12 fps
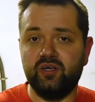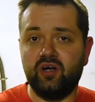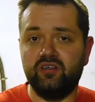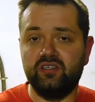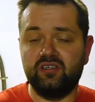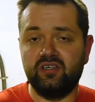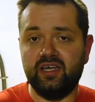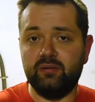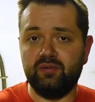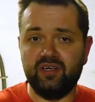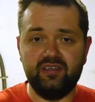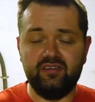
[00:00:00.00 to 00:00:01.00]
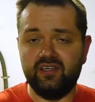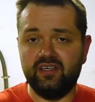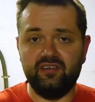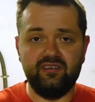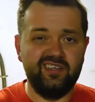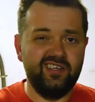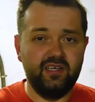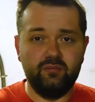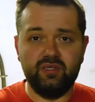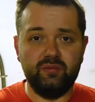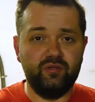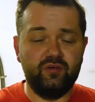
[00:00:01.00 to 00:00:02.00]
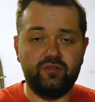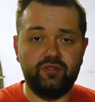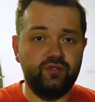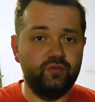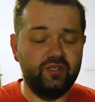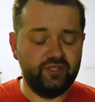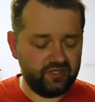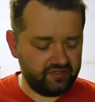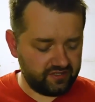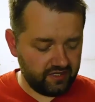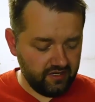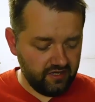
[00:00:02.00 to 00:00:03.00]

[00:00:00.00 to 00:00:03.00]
hard to clamp anything maybe over 2 inches,